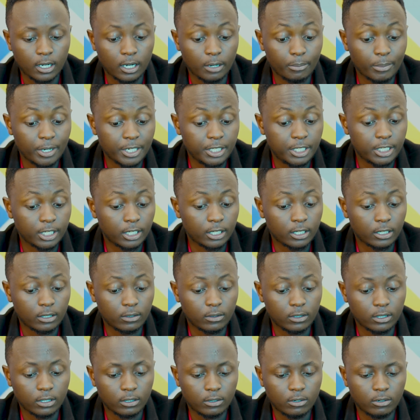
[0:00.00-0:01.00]
by checking
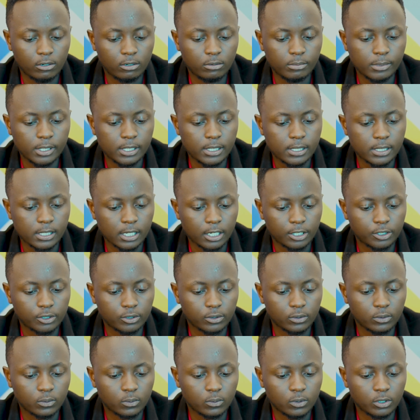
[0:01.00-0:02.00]
on the comment
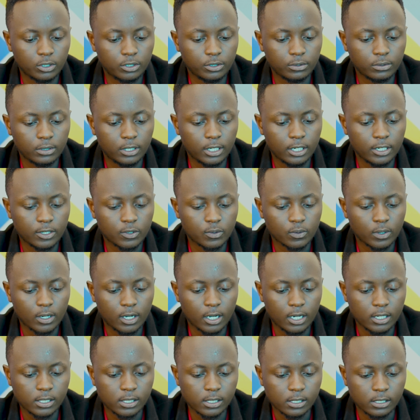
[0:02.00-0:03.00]
section what you guys were
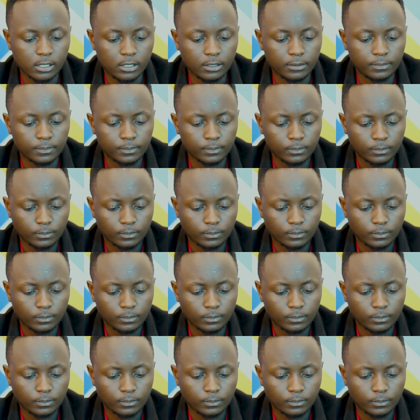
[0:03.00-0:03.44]
asking.